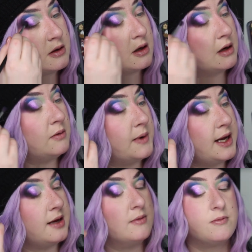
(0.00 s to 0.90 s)
All
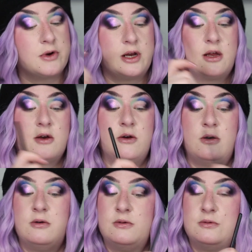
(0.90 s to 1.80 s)
right, we're gonna
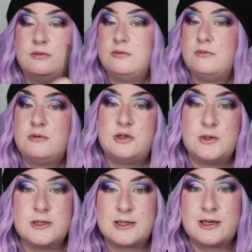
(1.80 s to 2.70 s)
go
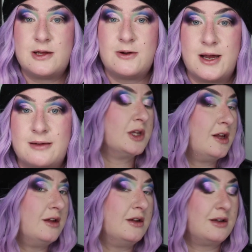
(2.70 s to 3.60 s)
do this on the other eye.
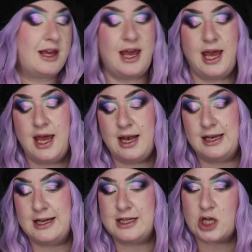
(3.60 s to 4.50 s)
Okay,
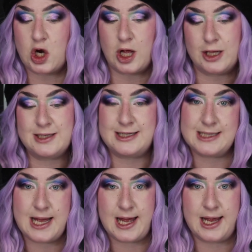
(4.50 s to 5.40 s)
lids are all
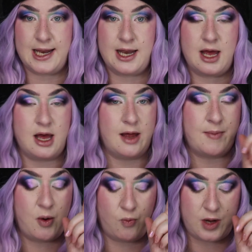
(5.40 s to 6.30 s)
done.
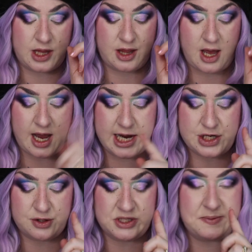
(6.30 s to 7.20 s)
With
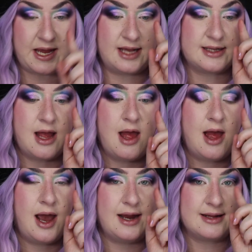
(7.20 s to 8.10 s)
Hydrospace,
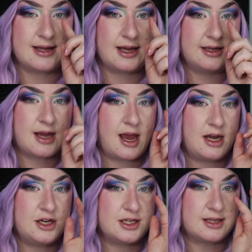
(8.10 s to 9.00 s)
I decided to
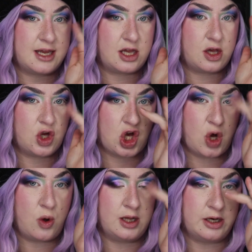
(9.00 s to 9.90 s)
kind of just like
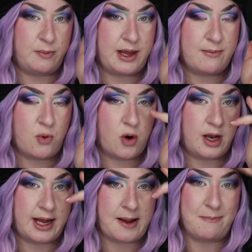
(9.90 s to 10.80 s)
go a little bit
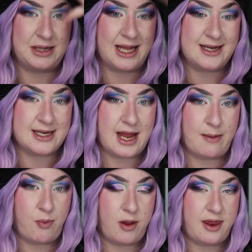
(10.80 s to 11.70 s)
more like blended
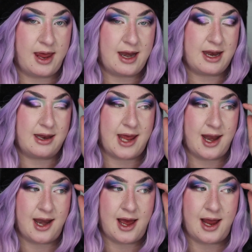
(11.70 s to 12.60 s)
up with it
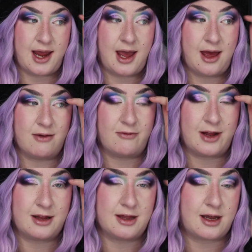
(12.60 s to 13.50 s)
than I have
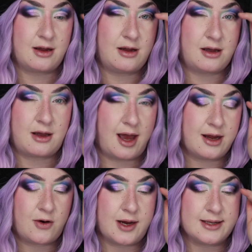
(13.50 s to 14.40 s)
like the
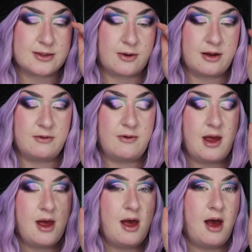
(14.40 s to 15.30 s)
cut crease sort of.
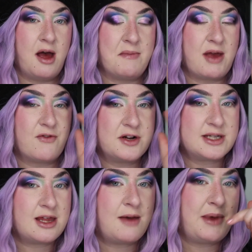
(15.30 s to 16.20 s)
At
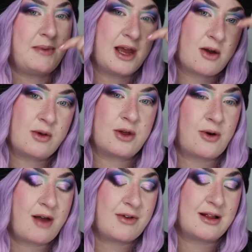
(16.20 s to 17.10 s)
first I thought maybe I'd go with a
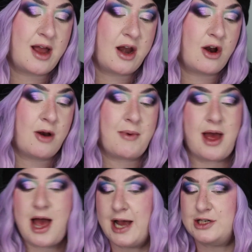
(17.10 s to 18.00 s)
graphic liner,
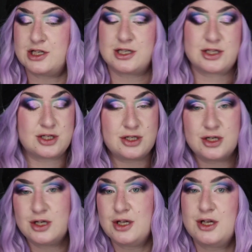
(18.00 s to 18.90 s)
but I just
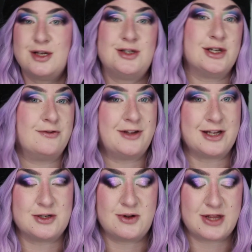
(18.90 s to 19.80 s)
don't feel
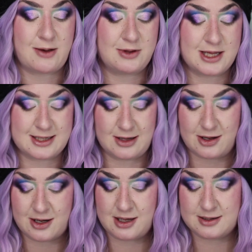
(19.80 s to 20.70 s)
like doing that with this
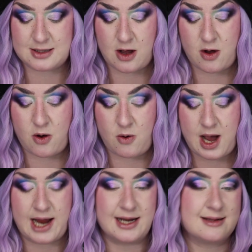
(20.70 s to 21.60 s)
look. So
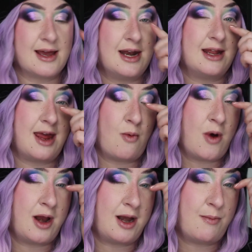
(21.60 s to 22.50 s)
I decided that I
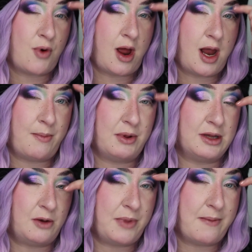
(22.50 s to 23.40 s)
wanted it brought up a
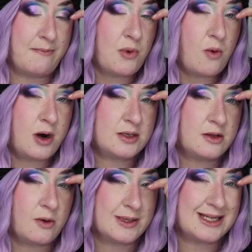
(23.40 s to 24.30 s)
little bit more so
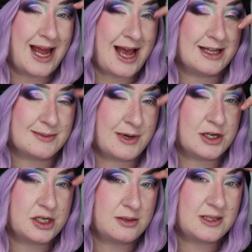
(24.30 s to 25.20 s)
there wasn't as
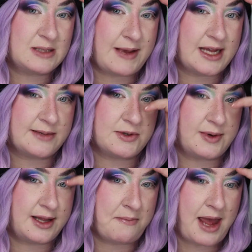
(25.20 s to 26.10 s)
much space
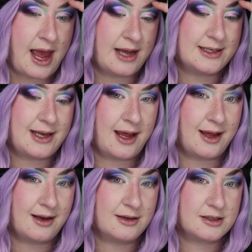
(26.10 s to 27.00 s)
between the matte
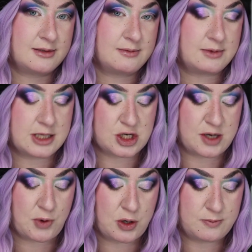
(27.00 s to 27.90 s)
and the
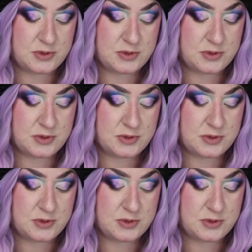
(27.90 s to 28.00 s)
shimmer.